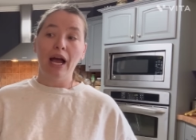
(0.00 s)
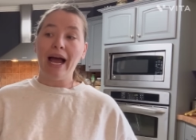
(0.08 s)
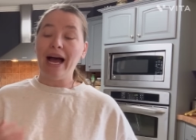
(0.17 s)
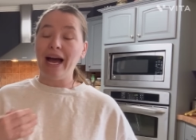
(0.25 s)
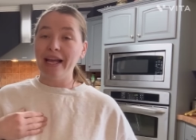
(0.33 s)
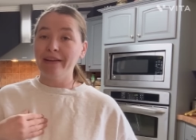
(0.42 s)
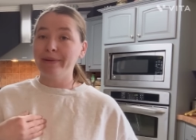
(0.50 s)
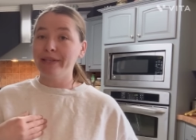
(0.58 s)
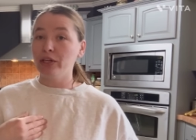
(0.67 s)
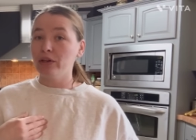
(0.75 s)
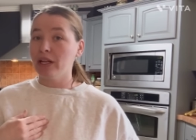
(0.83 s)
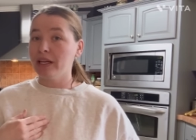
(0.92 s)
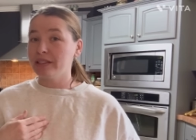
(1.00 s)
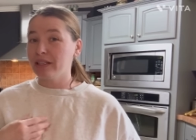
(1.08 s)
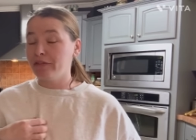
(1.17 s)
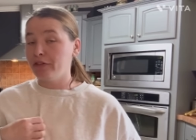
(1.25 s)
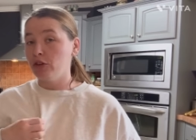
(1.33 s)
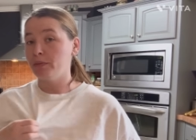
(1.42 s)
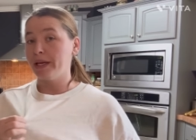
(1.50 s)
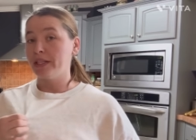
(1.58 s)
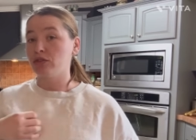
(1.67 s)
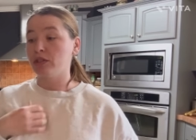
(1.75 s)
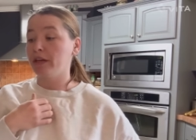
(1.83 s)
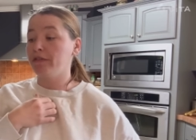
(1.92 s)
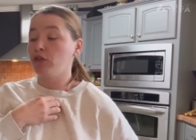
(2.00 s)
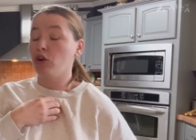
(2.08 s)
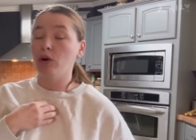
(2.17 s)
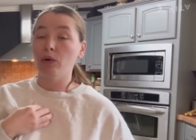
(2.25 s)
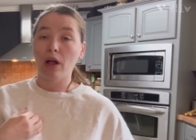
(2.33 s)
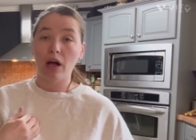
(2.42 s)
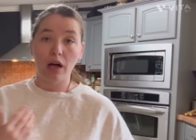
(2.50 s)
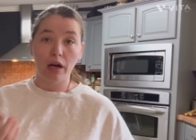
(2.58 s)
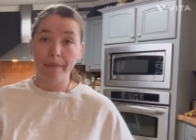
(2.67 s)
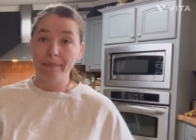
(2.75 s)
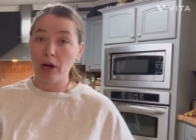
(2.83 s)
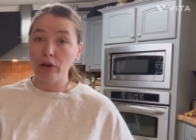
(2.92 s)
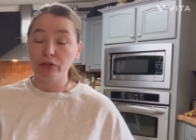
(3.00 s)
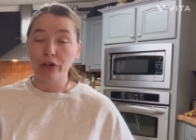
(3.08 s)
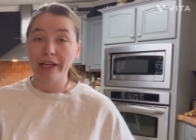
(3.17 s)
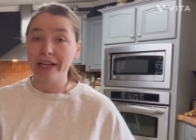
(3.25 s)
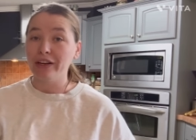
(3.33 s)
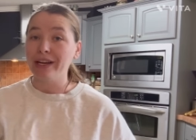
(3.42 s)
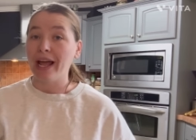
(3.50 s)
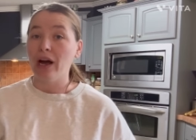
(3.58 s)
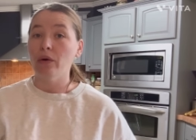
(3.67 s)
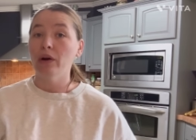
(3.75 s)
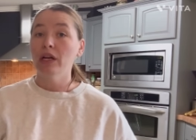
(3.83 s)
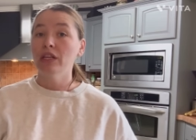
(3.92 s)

I have been utilizing a food pantry for over a year now.